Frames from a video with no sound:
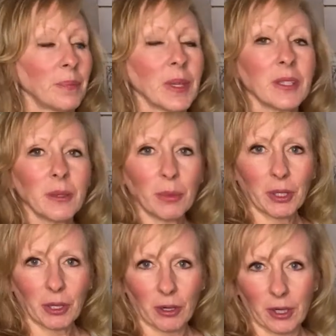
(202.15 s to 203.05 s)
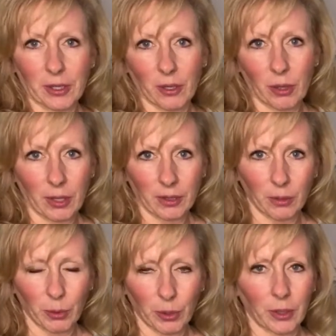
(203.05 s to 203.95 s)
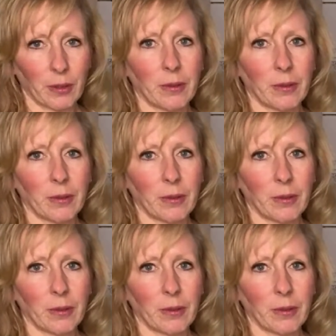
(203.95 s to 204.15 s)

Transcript: similarities across the board,